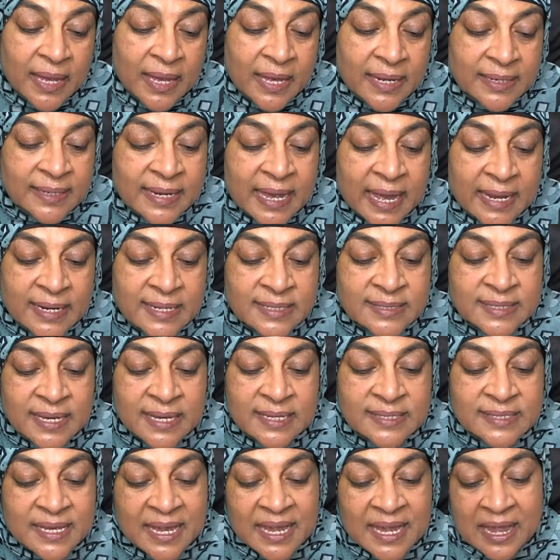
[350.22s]
Daddy
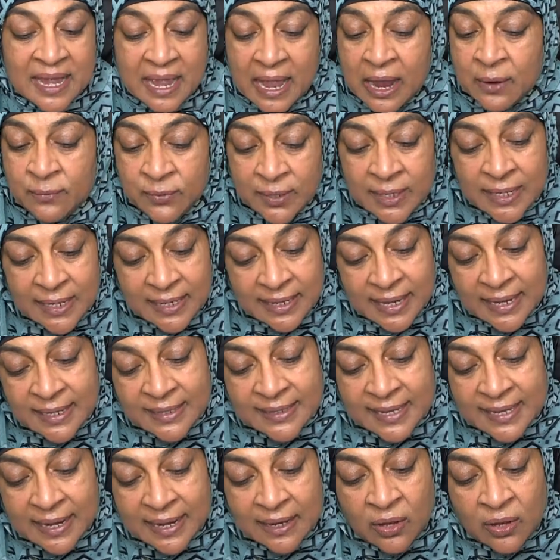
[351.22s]
says, I really like
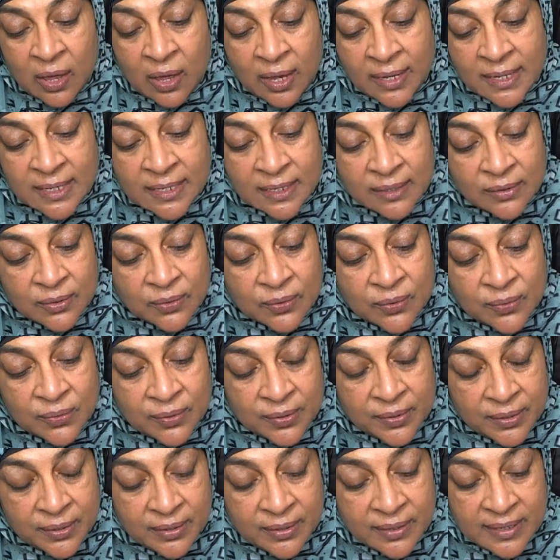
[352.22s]
that locket in the
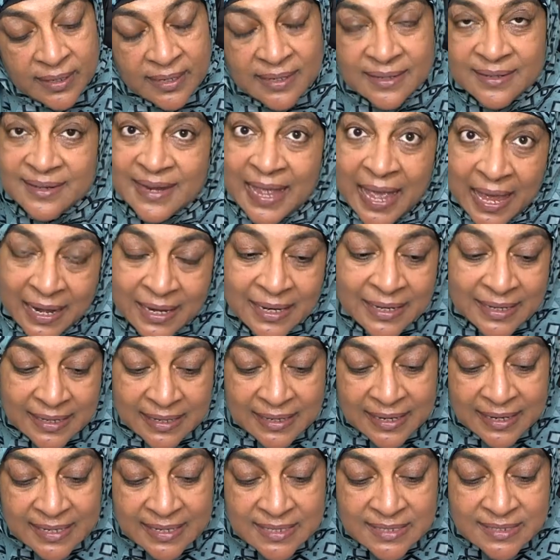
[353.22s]
corner. Natalie
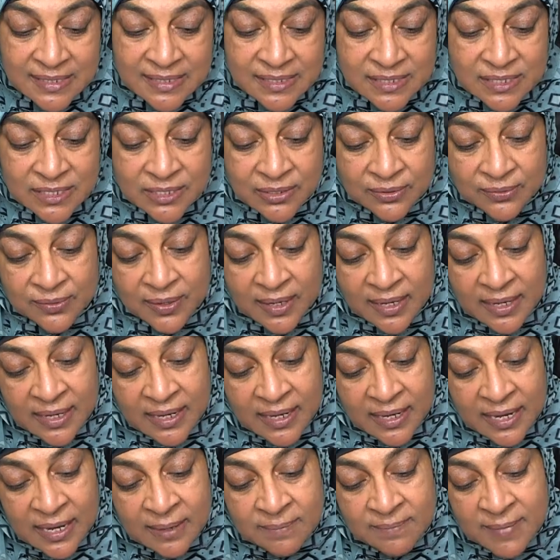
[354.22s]
likes it too.
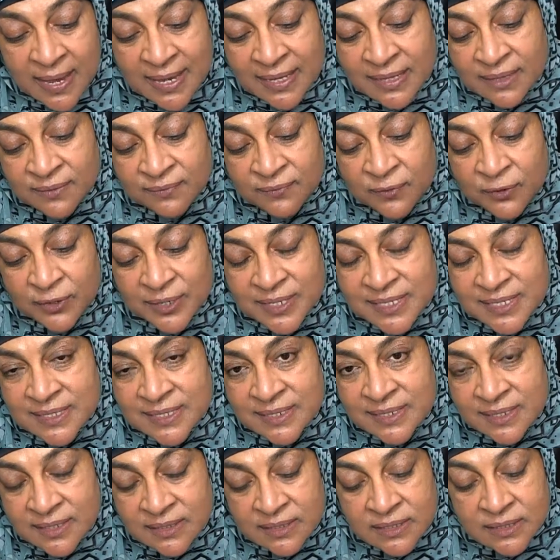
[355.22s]
It makes for a
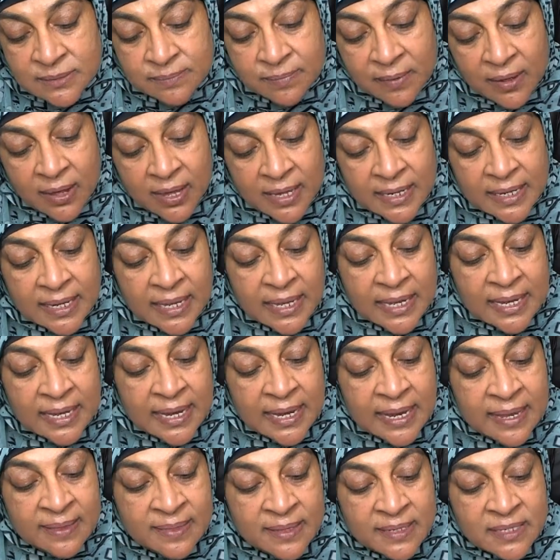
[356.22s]
still spot
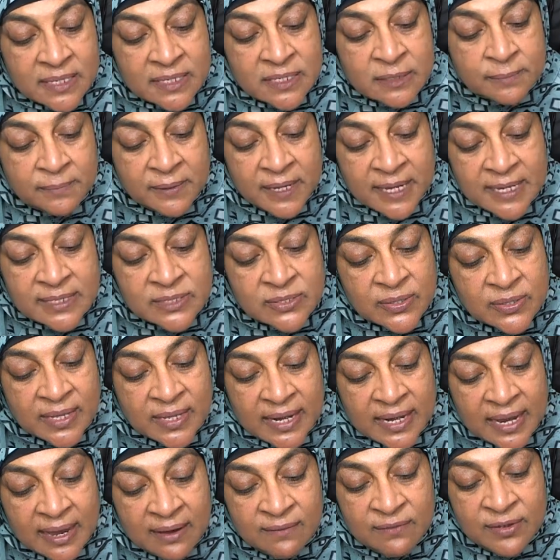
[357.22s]
in the display so
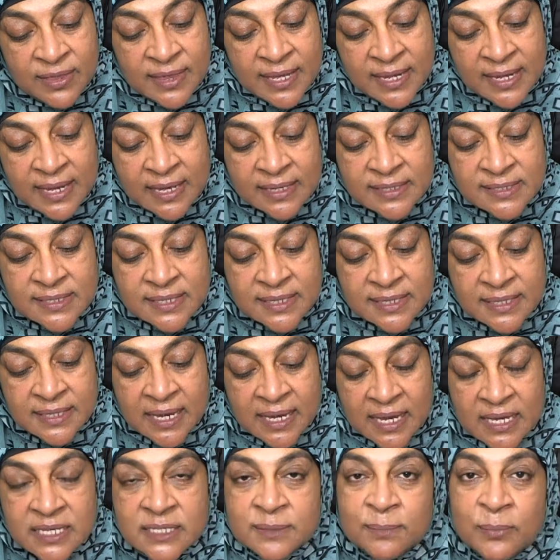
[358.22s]
that everything else in the
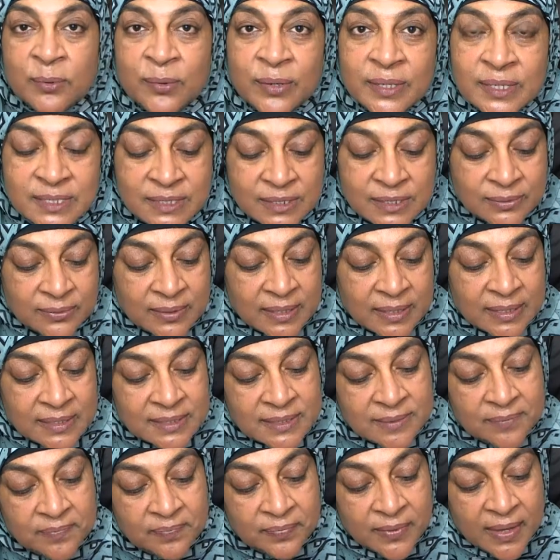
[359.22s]
case points to
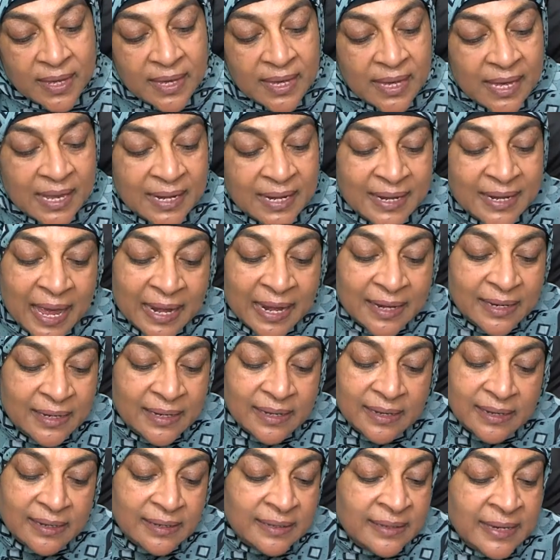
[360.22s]
it.
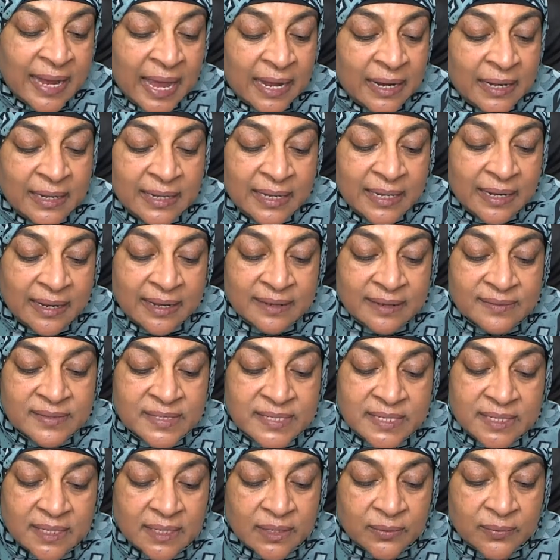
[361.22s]
Natalie loves
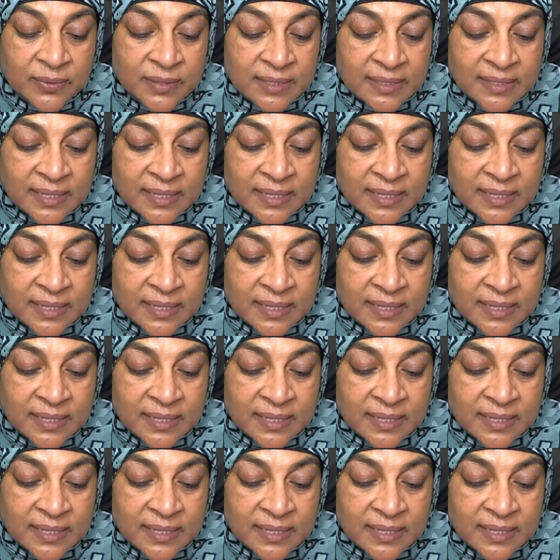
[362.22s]
dealing with the